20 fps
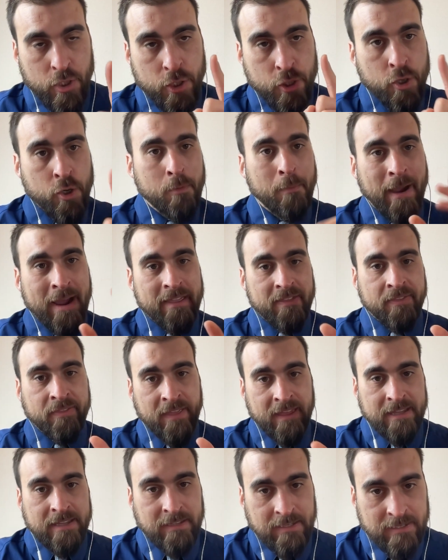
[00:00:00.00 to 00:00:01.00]
You might
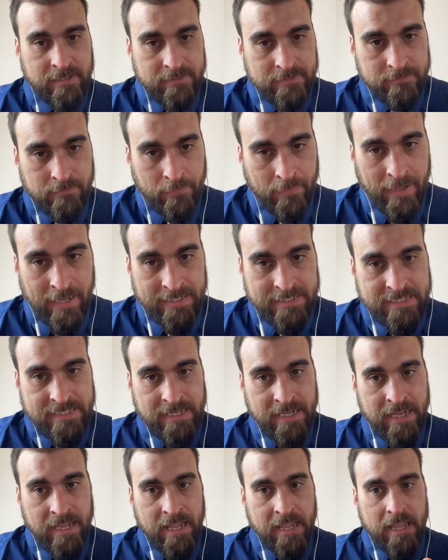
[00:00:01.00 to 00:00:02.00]
think that
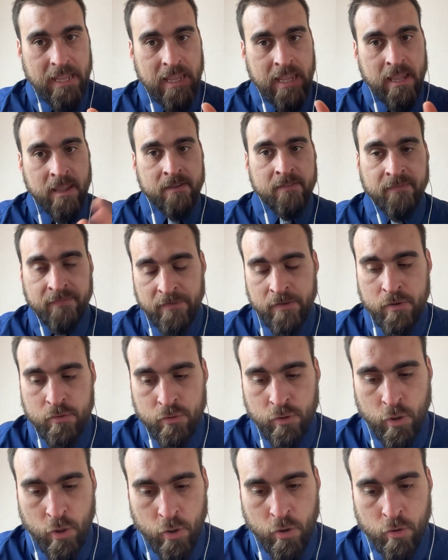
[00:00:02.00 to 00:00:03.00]
if you
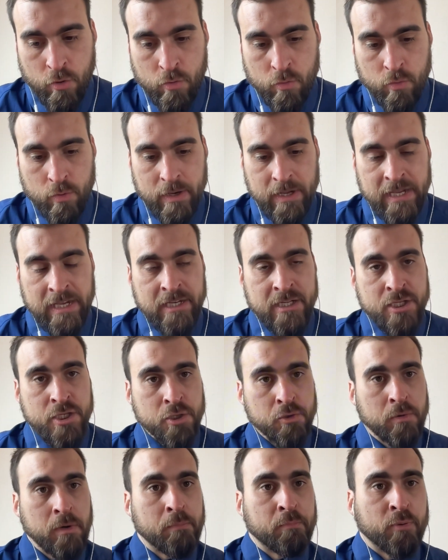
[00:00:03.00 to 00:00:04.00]
go
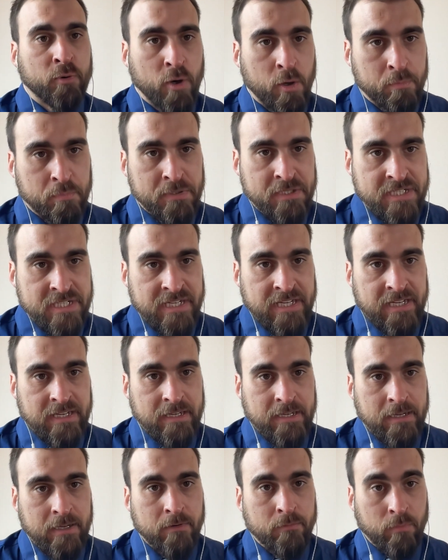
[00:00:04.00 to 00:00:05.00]
into a property,
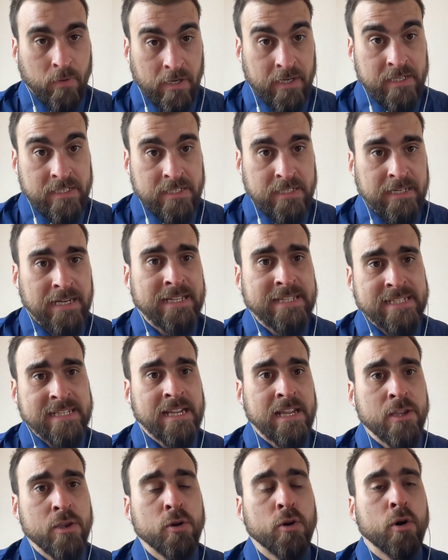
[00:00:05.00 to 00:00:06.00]
right? Let's say
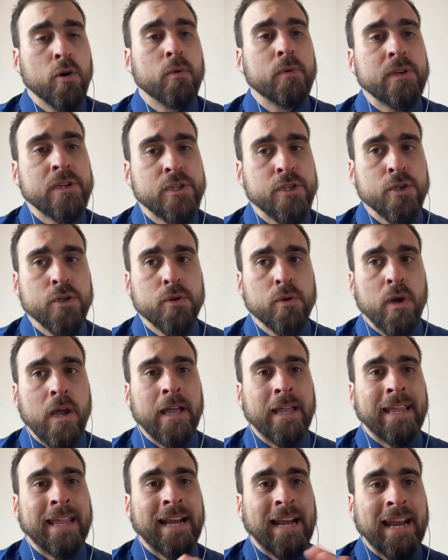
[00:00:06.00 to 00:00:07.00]
you go into a
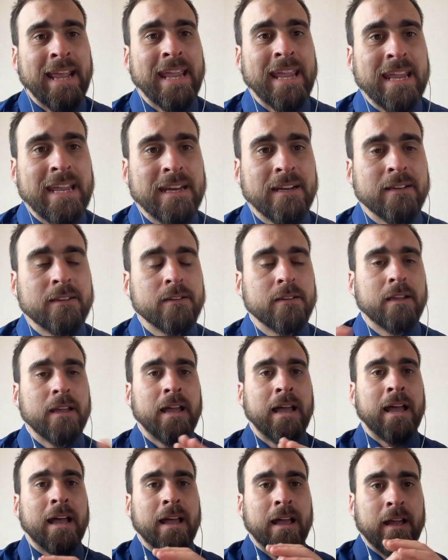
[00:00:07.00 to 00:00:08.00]
clean
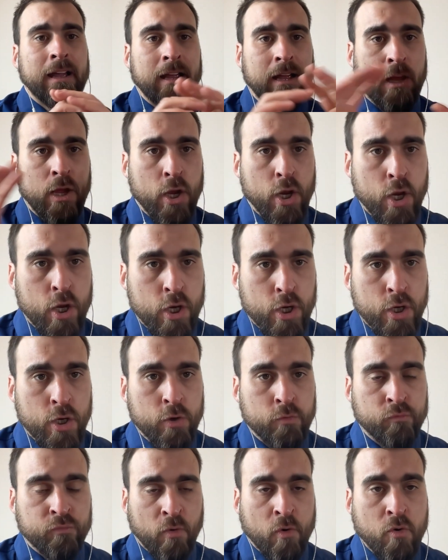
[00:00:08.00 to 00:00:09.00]

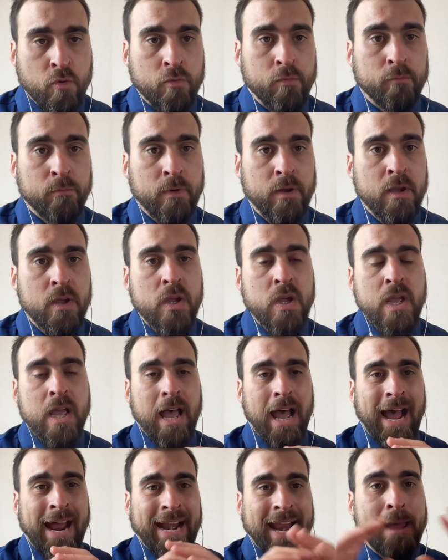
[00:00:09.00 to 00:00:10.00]
room,
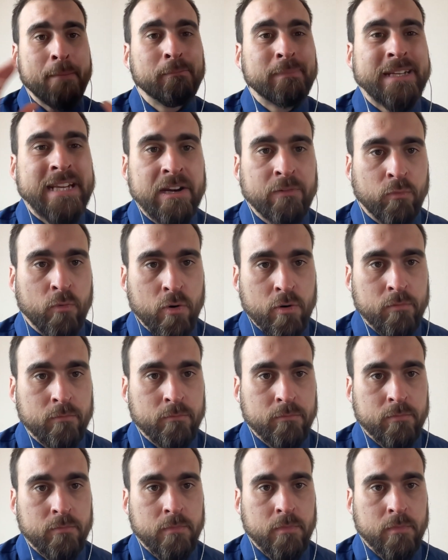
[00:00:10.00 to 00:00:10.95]
an empty room,